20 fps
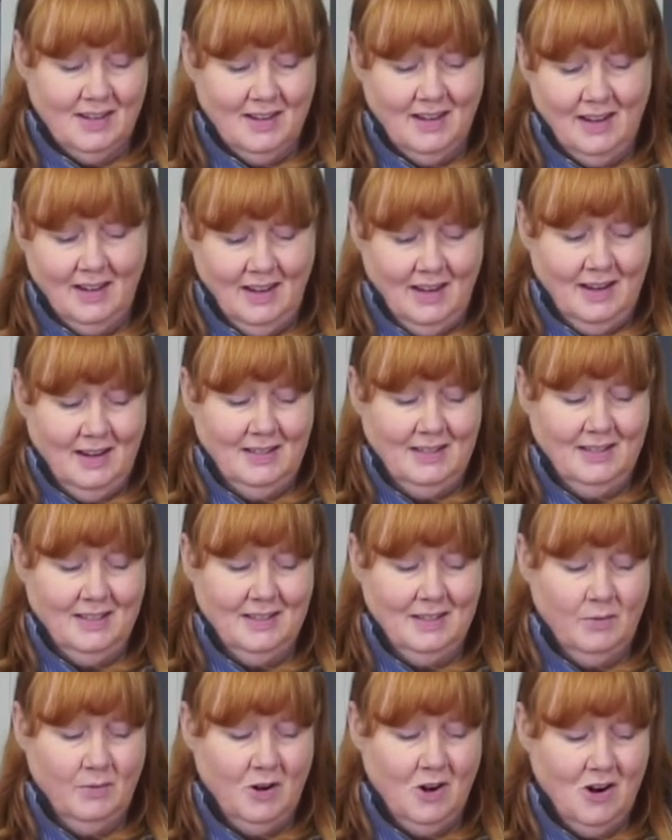And I said
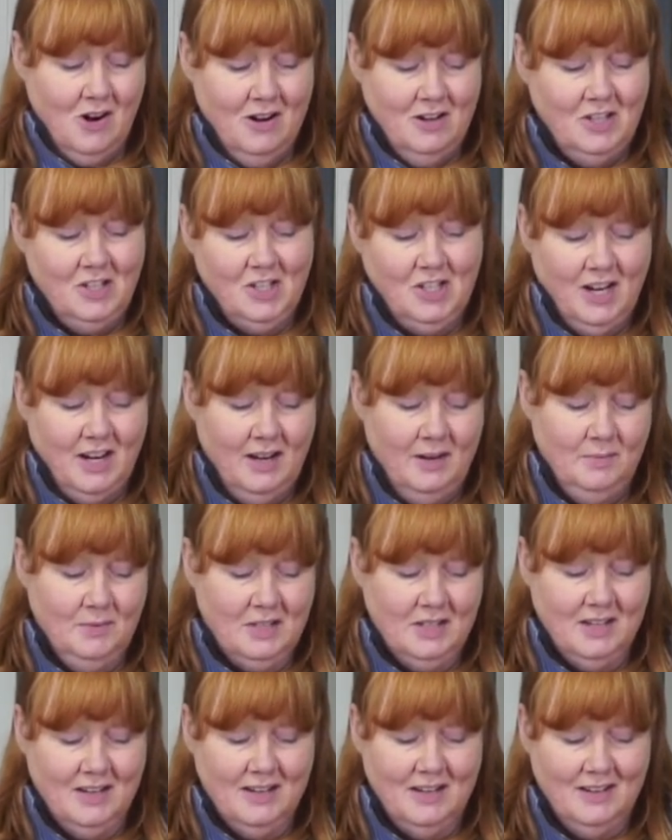they were
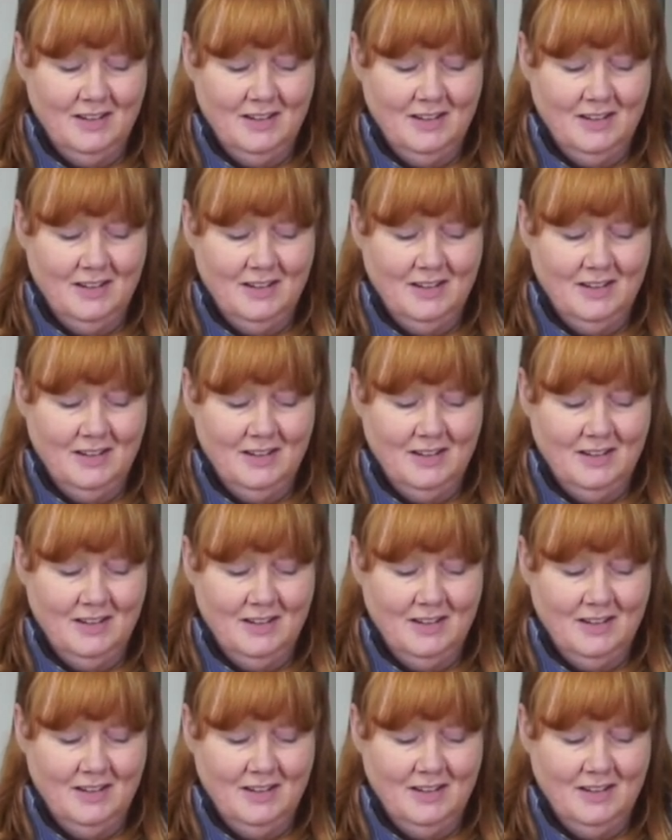heart-shaped.